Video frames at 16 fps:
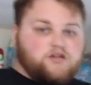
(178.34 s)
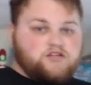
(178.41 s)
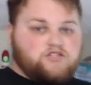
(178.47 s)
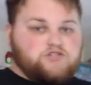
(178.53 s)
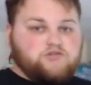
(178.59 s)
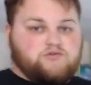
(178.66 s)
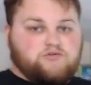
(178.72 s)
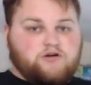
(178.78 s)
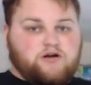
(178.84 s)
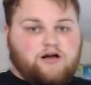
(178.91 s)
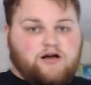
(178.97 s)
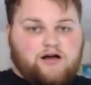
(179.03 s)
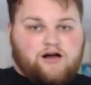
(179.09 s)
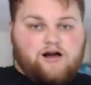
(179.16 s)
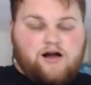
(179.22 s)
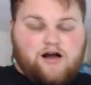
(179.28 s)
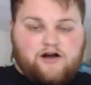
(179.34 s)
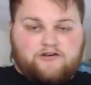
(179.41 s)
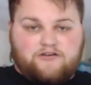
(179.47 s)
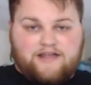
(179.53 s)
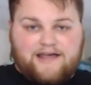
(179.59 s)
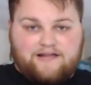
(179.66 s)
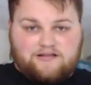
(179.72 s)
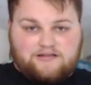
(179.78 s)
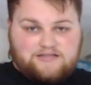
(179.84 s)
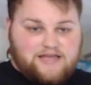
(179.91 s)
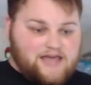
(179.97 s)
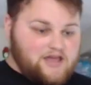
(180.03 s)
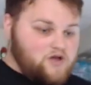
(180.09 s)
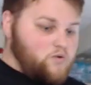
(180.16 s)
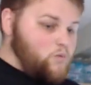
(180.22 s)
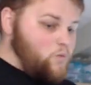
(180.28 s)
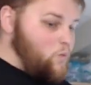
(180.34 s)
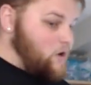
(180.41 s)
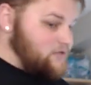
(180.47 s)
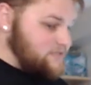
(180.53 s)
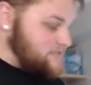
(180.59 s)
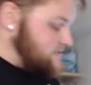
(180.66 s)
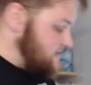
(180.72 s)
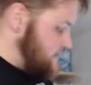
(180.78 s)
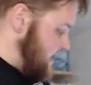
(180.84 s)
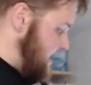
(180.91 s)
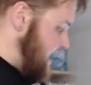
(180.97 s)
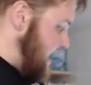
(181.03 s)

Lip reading: to a 100-gallon tank once they